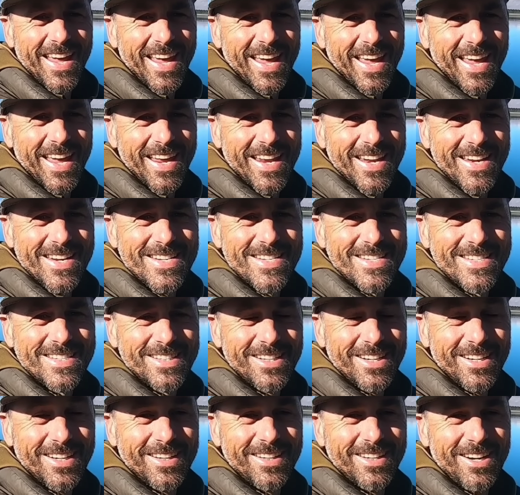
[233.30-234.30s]
and
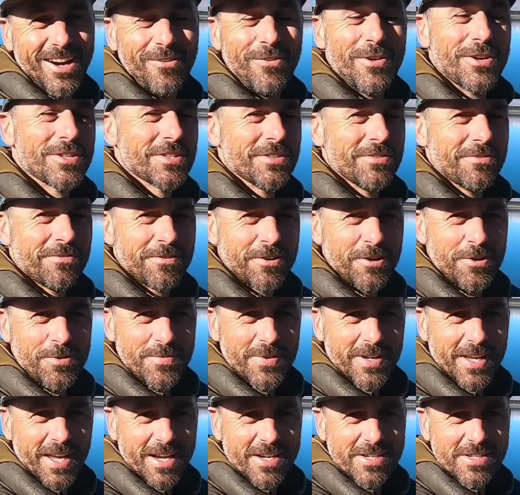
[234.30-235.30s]
I wasn't
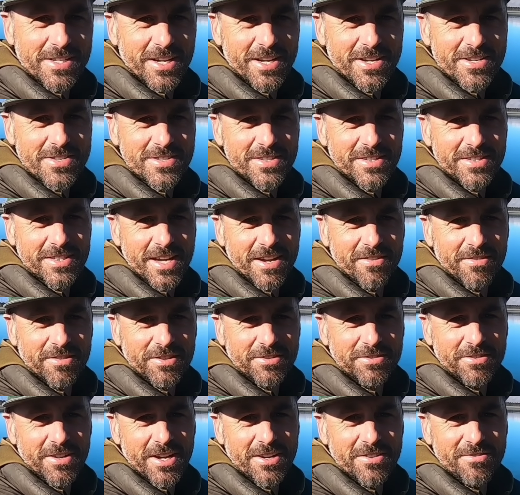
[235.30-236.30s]
filming actually, I was just
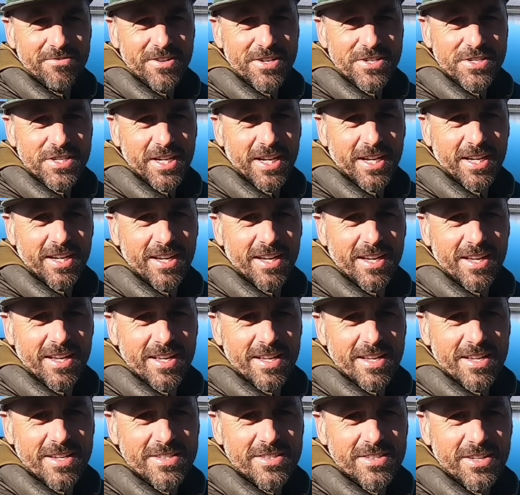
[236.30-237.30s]
having fun fishing.
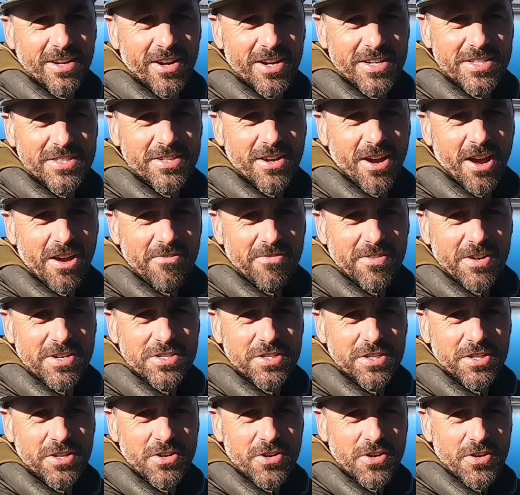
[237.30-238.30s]
So I sight
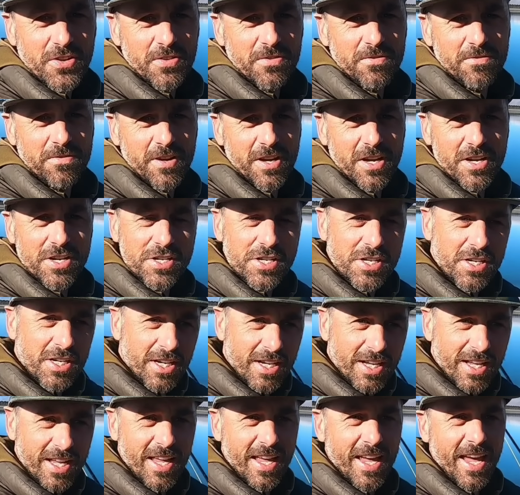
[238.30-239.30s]
fished and hooked the fish,
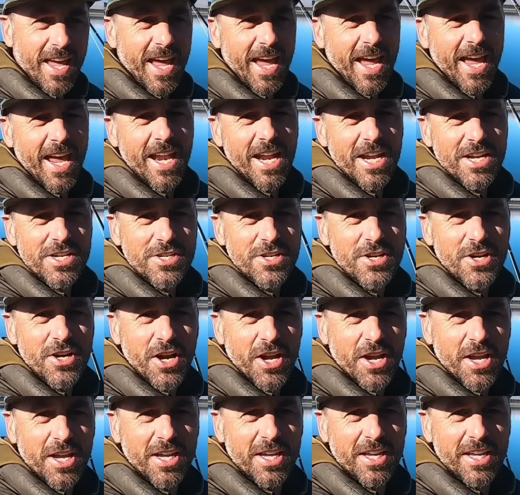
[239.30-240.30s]
and it
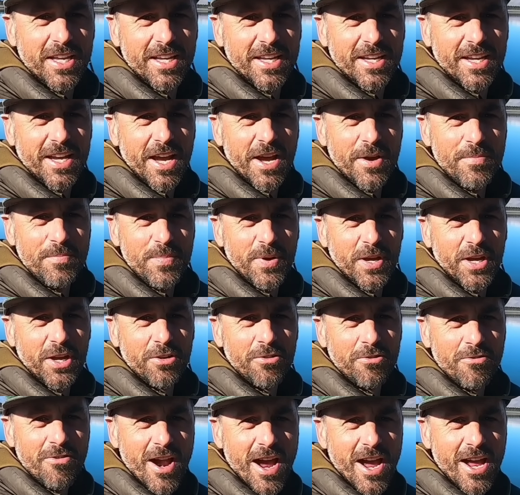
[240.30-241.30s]
took a
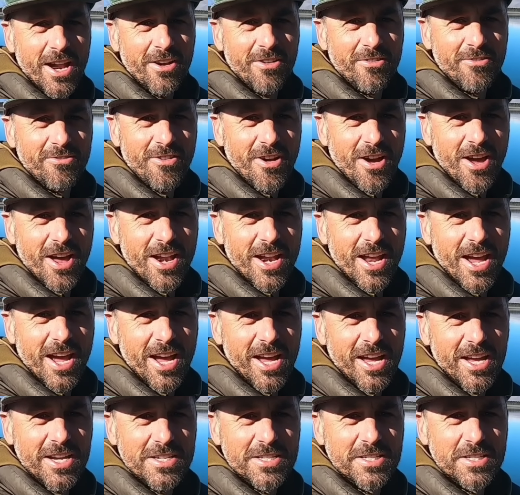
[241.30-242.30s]
big run right
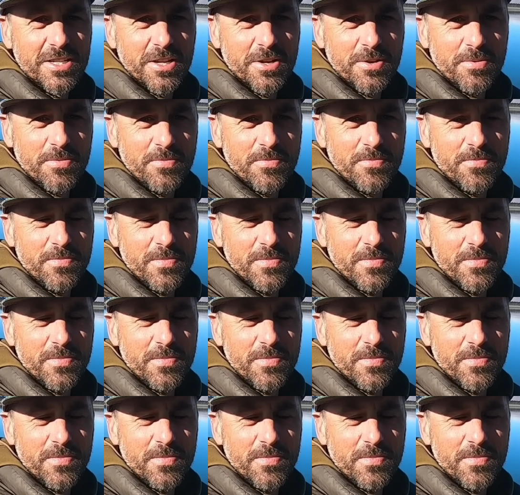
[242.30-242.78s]
out into the